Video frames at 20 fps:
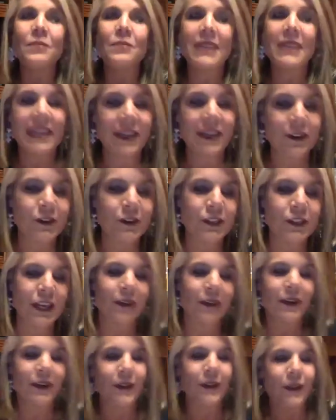be here
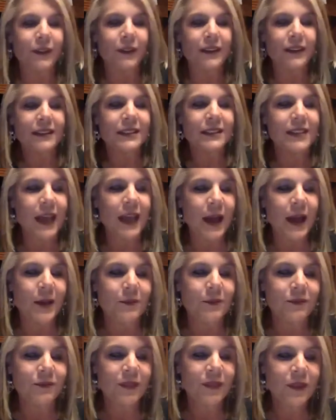sharing all this
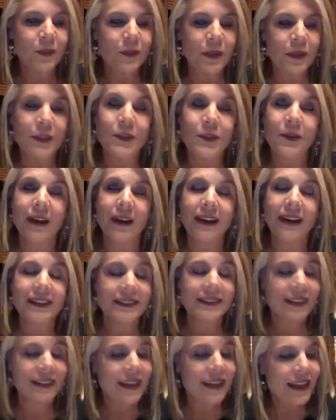with you guys. I
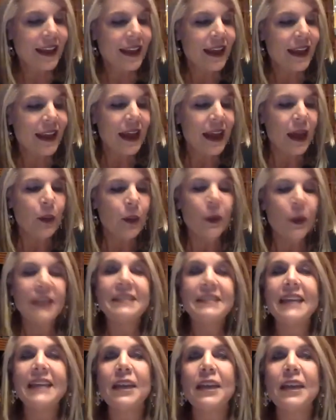want
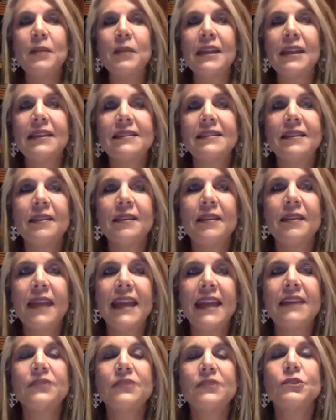to take a minute to
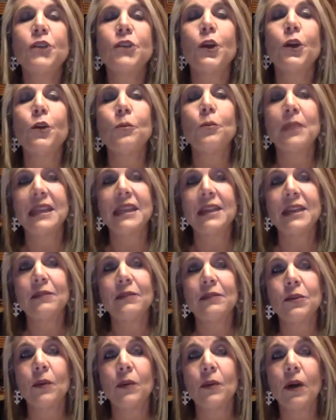thank so many of
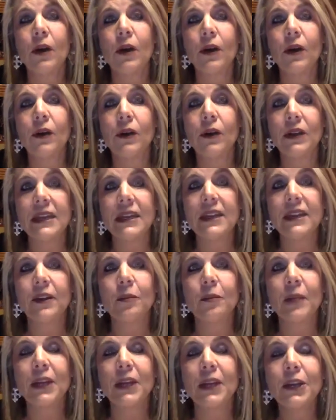you all on here,
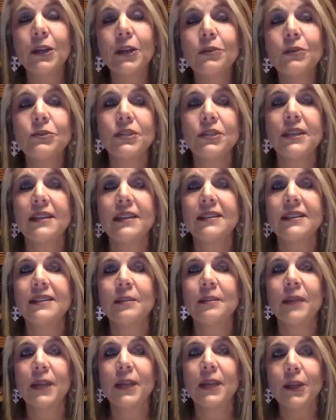my coaches
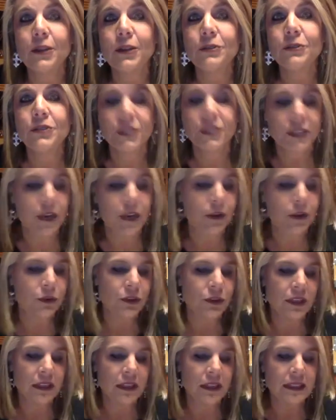and my coaches'
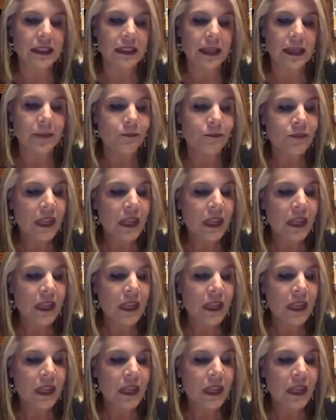coaches, and